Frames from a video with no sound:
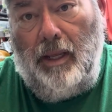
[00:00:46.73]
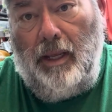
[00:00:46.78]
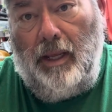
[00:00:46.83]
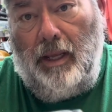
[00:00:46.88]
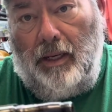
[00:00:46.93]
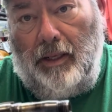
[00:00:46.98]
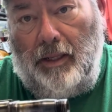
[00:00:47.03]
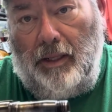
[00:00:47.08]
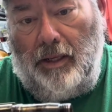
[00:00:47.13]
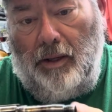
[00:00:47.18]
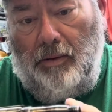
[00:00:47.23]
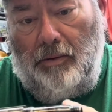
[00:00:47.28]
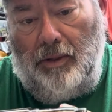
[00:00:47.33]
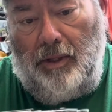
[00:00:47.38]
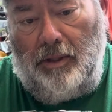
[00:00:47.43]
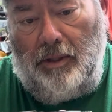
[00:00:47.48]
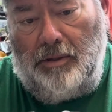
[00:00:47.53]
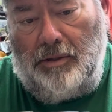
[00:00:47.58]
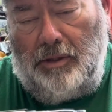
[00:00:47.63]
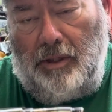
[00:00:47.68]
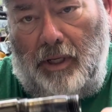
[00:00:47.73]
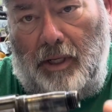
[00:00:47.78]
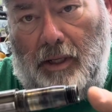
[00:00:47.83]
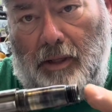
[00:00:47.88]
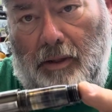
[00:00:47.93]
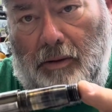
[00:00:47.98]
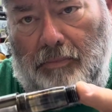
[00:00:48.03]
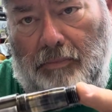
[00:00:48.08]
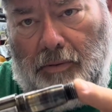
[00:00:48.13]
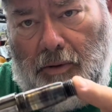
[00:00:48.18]
And then on this
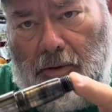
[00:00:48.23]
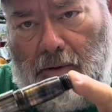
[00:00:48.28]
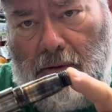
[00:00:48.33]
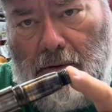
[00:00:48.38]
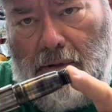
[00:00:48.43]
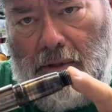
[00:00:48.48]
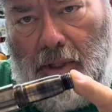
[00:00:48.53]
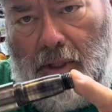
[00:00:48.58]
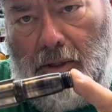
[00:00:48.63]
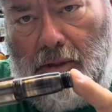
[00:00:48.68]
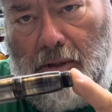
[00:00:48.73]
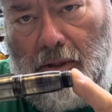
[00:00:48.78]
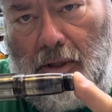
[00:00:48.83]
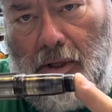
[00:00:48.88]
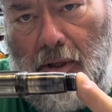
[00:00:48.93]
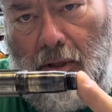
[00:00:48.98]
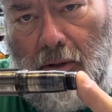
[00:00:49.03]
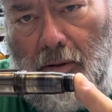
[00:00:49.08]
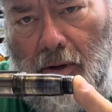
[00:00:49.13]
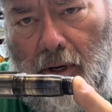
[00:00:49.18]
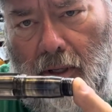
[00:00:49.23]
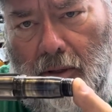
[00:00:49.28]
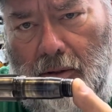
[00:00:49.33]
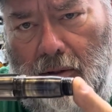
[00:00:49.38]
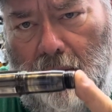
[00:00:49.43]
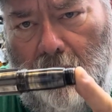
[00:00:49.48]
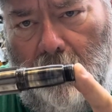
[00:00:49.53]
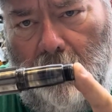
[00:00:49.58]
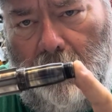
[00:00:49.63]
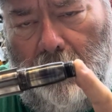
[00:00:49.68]
end, if you can see the
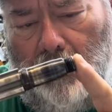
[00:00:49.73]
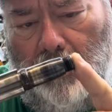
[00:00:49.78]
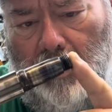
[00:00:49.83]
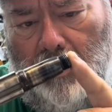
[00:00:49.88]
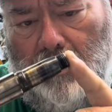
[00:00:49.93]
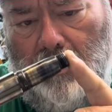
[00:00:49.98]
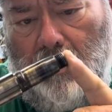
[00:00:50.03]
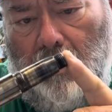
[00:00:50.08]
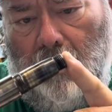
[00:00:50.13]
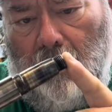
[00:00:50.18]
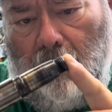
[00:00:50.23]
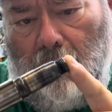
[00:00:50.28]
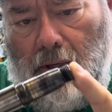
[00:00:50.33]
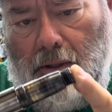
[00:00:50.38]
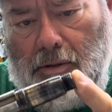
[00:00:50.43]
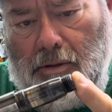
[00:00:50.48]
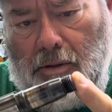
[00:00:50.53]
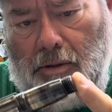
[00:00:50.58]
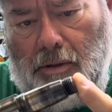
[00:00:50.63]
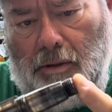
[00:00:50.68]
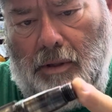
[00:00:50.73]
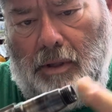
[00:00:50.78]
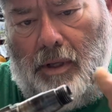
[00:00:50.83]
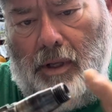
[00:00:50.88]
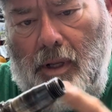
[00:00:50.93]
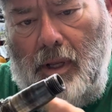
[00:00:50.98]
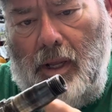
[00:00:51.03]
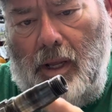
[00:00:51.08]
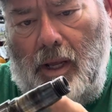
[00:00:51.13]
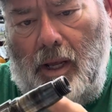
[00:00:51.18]
coloration, the discoloration
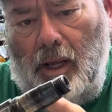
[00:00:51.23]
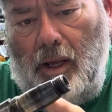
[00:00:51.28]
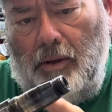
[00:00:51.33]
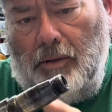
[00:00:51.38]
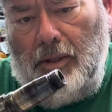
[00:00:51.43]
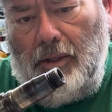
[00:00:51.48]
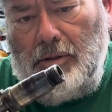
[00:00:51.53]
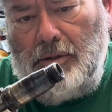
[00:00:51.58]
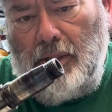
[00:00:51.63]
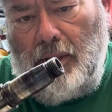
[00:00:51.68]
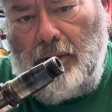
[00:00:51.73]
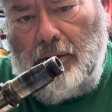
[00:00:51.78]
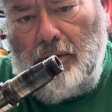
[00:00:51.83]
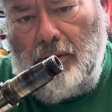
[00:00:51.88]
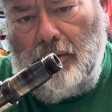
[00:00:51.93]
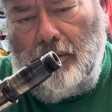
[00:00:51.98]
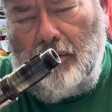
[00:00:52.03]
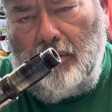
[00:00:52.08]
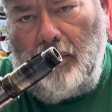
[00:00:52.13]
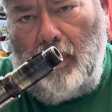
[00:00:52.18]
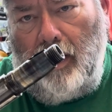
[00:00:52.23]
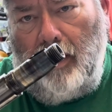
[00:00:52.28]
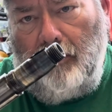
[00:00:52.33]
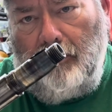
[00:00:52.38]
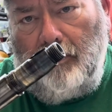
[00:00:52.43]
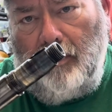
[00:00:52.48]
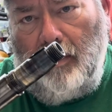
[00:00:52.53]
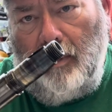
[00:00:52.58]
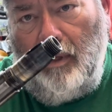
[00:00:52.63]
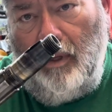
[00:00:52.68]
on this end of the
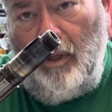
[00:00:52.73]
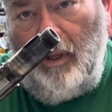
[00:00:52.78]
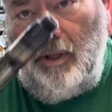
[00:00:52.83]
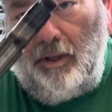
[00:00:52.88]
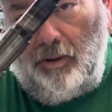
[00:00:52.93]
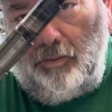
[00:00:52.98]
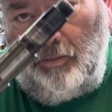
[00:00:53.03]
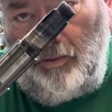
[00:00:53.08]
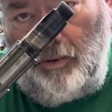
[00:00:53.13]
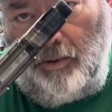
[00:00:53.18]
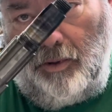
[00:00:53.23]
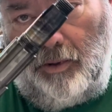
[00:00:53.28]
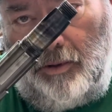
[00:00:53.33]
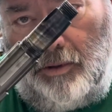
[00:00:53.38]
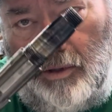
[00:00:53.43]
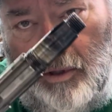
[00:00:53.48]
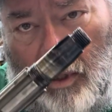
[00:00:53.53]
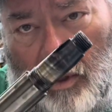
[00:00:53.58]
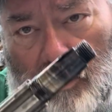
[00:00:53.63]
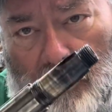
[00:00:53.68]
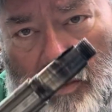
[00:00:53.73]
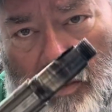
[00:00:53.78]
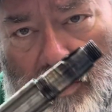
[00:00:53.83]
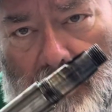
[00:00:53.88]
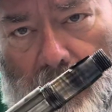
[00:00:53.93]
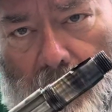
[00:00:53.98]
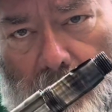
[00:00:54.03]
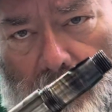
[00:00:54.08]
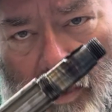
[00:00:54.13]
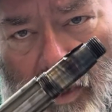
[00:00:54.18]
shaft, we're going to share with
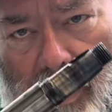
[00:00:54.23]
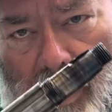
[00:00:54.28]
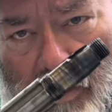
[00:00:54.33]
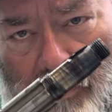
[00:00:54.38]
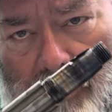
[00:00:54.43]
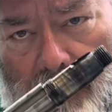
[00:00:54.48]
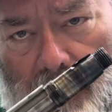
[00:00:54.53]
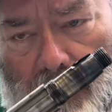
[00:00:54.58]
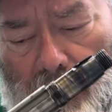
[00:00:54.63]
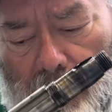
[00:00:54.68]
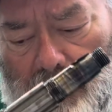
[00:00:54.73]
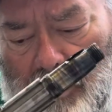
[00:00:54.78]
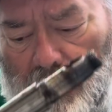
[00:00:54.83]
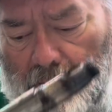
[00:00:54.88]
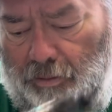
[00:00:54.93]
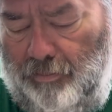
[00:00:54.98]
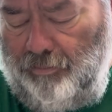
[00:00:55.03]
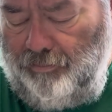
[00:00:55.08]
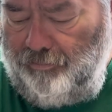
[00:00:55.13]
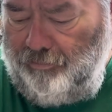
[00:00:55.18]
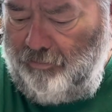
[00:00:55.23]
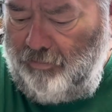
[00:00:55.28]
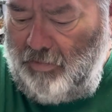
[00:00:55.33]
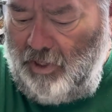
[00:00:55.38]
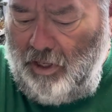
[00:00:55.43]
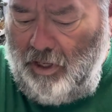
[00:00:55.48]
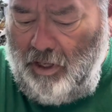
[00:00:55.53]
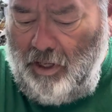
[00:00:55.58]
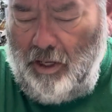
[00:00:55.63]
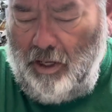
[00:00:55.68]
you on what happened there too.
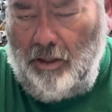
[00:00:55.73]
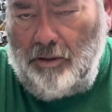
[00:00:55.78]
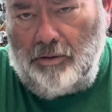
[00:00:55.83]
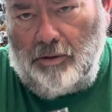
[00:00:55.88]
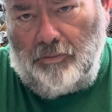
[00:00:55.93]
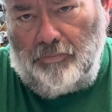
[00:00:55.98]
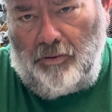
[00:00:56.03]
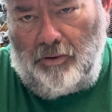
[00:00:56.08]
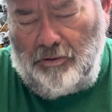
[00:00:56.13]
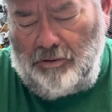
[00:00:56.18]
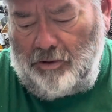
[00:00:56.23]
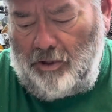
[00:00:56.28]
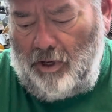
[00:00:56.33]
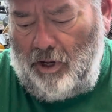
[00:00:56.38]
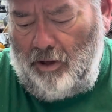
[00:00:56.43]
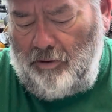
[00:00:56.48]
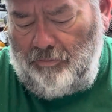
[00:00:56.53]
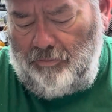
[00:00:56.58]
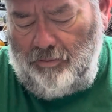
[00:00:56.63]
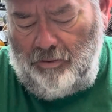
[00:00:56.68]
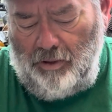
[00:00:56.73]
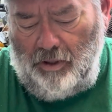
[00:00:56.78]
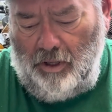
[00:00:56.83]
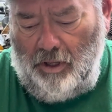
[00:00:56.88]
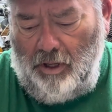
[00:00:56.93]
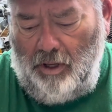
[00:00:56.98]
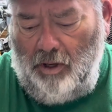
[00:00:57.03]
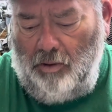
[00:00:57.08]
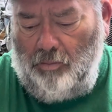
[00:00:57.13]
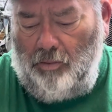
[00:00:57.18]
So first off,
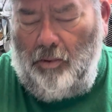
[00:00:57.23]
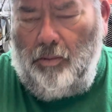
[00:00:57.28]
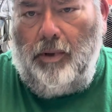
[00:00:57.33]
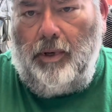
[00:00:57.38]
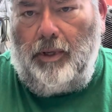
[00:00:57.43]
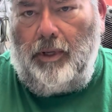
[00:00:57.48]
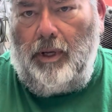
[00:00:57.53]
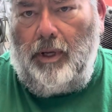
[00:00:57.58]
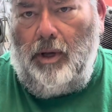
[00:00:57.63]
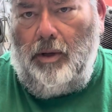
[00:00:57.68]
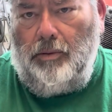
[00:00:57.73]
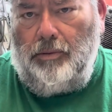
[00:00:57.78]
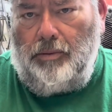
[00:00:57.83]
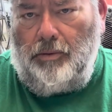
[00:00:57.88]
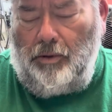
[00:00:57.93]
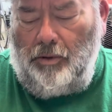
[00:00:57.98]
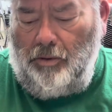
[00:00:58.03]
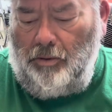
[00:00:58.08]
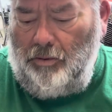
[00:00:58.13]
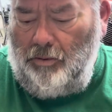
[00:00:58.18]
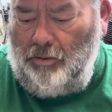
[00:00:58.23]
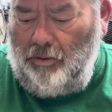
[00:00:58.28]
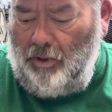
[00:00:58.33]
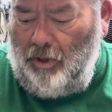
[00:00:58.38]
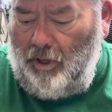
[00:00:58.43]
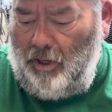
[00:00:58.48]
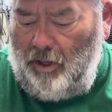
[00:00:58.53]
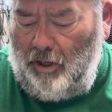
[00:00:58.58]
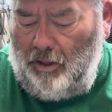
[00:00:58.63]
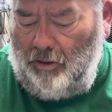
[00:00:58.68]
we want to go
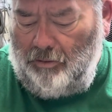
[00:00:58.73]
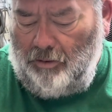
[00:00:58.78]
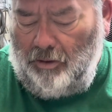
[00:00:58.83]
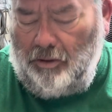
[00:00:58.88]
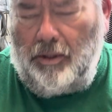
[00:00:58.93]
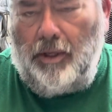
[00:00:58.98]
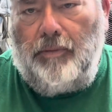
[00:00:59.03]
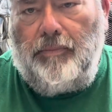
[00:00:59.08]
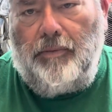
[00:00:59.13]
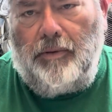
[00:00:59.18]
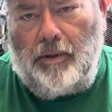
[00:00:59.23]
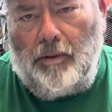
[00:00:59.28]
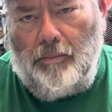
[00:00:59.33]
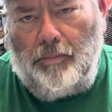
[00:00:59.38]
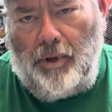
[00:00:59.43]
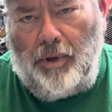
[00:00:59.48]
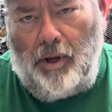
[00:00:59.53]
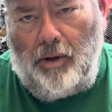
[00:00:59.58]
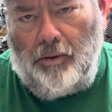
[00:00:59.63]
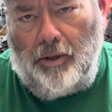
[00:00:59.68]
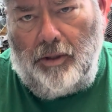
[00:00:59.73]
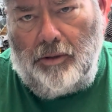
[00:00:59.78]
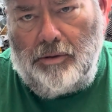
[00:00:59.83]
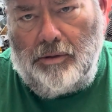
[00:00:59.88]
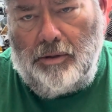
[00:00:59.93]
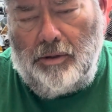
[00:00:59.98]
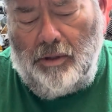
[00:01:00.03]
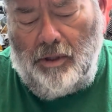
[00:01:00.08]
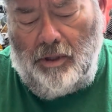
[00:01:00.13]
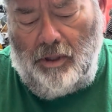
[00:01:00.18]
through the different components
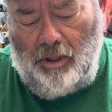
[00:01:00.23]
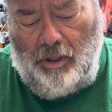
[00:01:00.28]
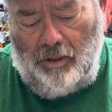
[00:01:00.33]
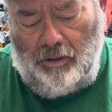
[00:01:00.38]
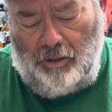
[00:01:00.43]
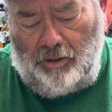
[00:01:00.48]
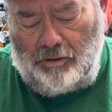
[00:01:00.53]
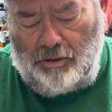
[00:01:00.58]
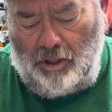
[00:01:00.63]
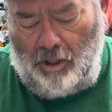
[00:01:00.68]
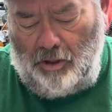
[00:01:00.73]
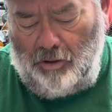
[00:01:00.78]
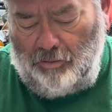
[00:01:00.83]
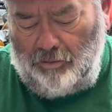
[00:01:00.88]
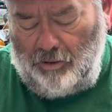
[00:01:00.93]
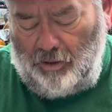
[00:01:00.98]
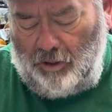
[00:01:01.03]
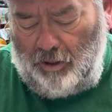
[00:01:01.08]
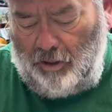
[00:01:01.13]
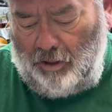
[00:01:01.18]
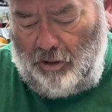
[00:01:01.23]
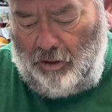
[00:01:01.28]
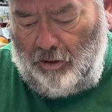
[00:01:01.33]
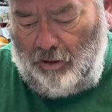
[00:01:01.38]
that's on the